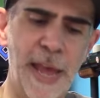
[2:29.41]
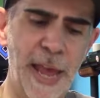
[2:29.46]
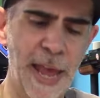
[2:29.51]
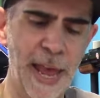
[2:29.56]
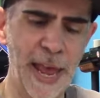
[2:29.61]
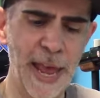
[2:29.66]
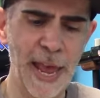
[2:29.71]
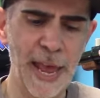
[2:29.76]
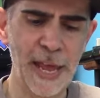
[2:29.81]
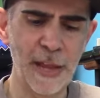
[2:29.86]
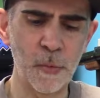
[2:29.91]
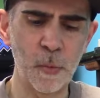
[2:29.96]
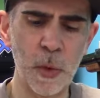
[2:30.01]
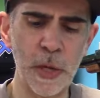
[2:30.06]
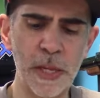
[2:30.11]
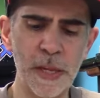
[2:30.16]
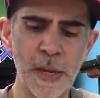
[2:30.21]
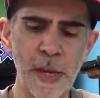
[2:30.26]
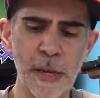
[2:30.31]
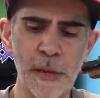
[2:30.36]
And
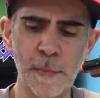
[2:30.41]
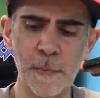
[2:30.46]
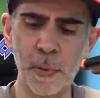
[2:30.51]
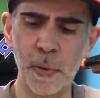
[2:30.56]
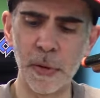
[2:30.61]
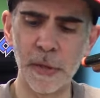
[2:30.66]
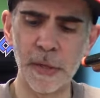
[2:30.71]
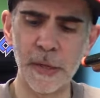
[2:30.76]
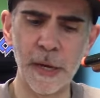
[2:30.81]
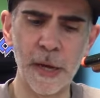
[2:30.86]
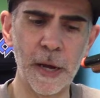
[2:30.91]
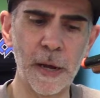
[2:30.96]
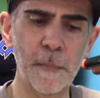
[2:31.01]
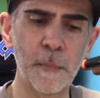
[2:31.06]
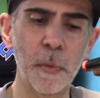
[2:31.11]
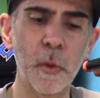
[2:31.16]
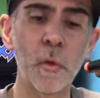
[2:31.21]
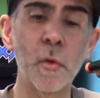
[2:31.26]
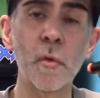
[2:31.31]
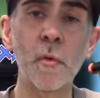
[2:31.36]
we did put uh,
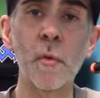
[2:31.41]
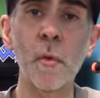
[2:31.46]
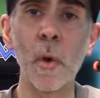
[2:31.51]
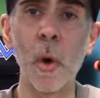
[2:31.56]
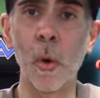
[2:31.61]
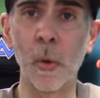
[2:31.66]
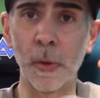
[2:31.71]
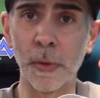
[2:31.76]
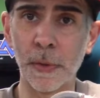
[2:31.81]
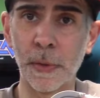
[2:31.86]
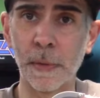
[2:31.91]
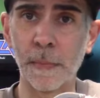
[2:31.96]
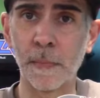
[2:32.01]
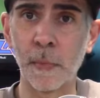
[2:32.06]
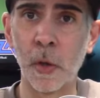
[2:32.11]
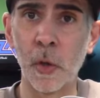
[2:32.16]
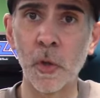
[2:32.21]
screw holes.